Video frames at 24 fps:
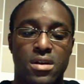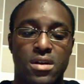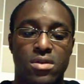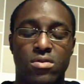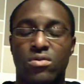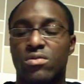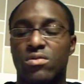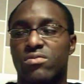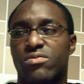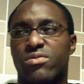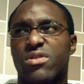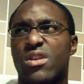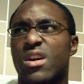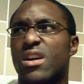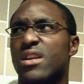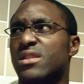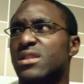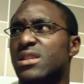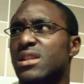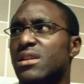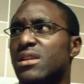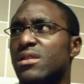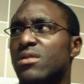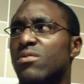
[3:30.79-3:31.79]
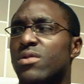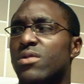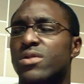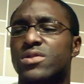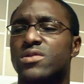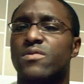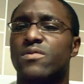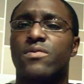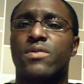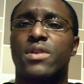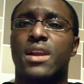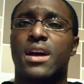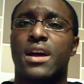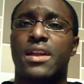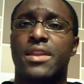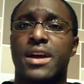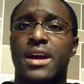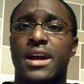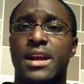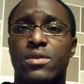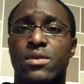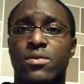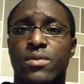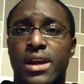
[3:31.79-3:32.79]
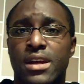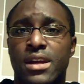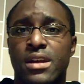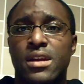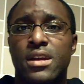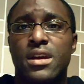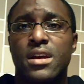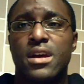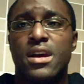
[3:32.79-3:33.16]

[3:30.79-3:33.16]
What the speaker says: or 13-1, something like that. Anyway,